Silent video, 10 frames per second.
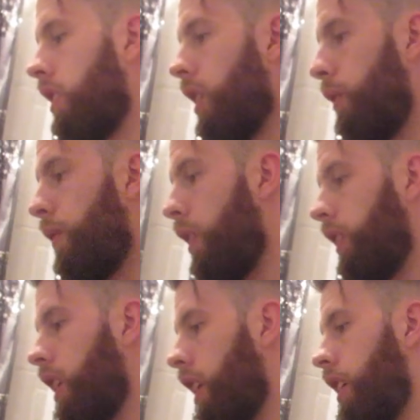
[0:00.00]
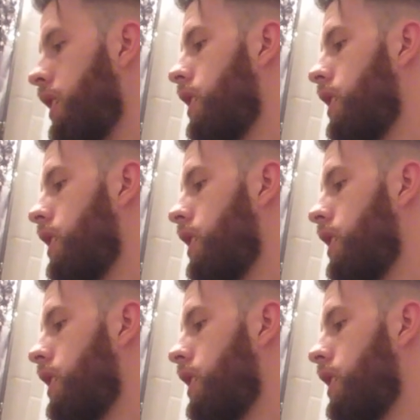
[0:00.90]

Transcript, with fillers: That's how they found the guy.